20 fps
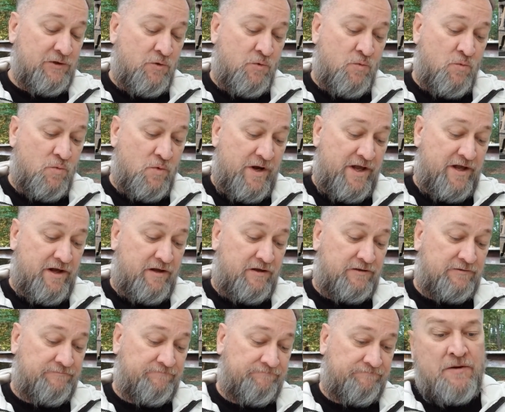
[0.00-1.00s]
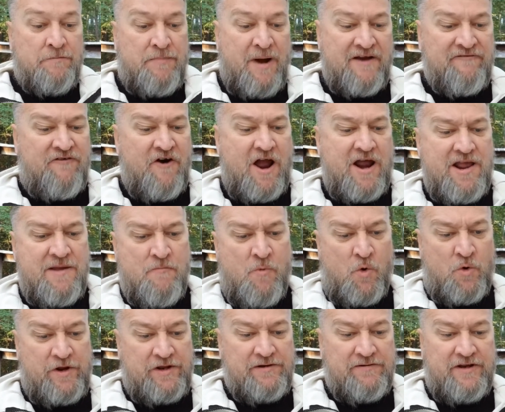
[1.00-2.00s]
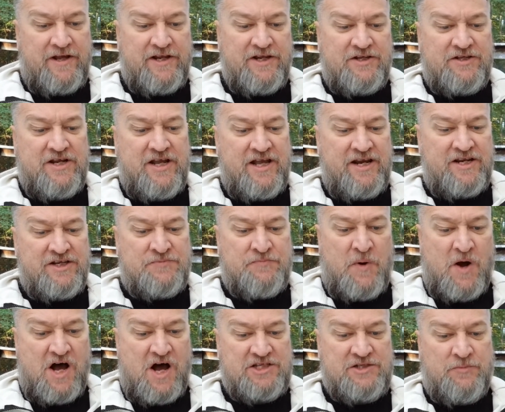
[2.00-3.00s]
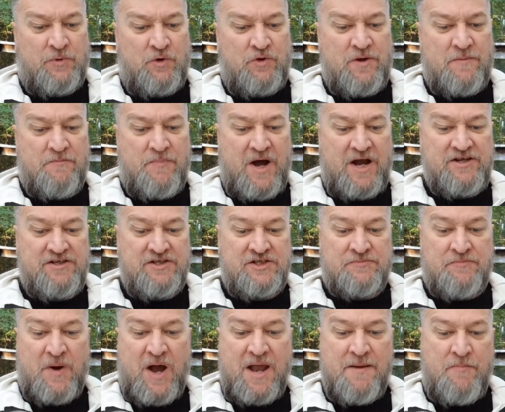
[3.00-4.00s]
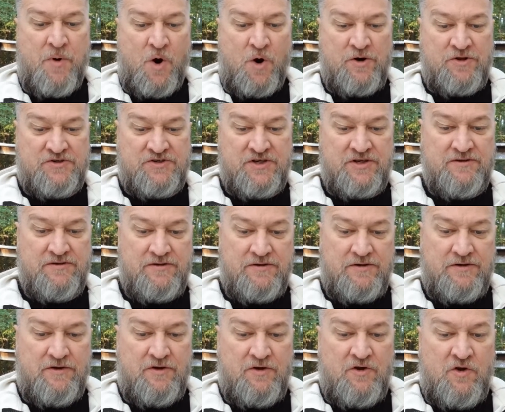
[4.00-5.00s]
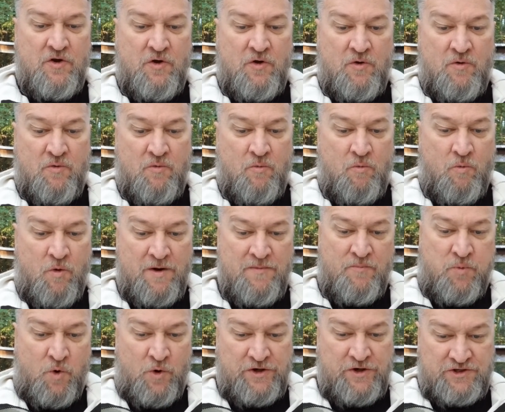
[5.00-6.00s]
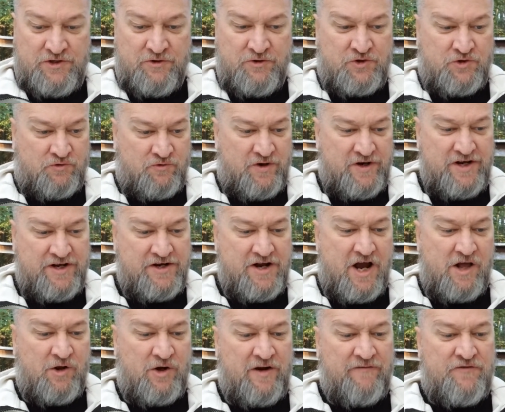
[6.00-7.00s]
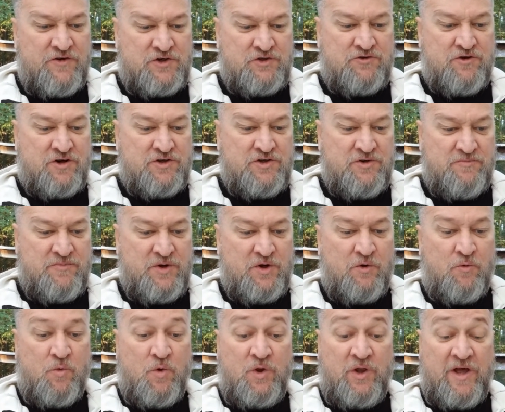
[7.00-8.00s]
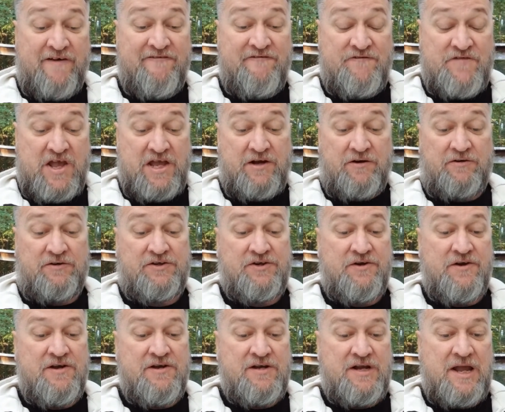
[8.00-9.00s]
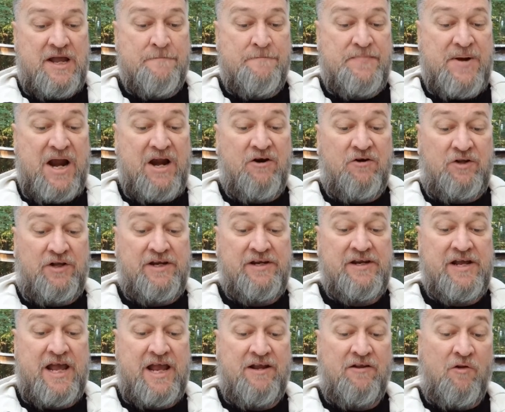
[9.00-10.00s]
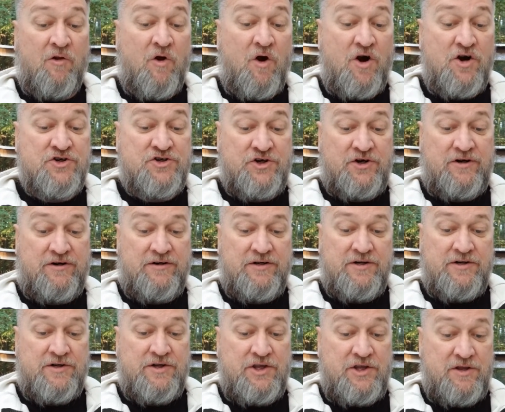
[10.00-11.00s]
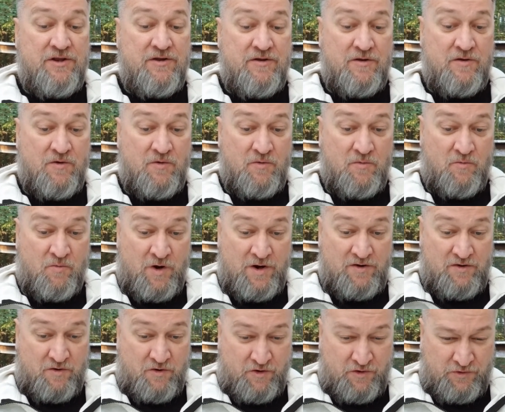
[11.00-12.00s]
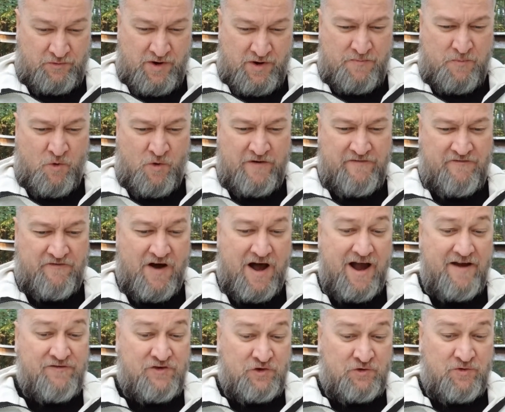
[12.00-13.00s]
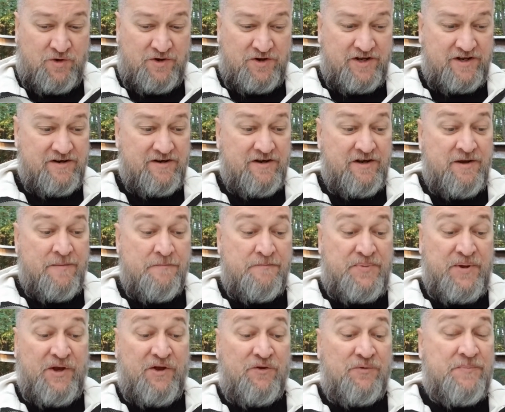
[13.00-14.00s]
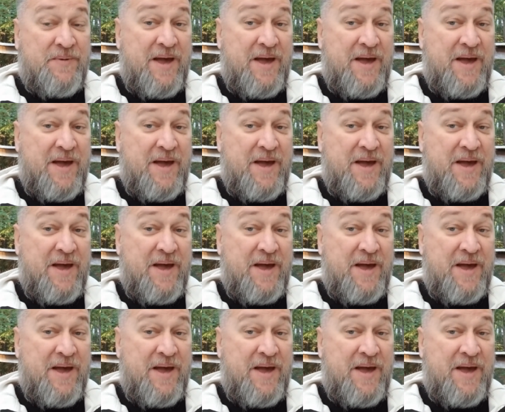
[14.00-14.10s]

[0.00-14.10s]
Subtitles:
Well, by Friday morning, it is possible that Biden's bipartisan $1.2 trillion infrastructure bill will have failed, imperiling a larger $3.5 trillion Build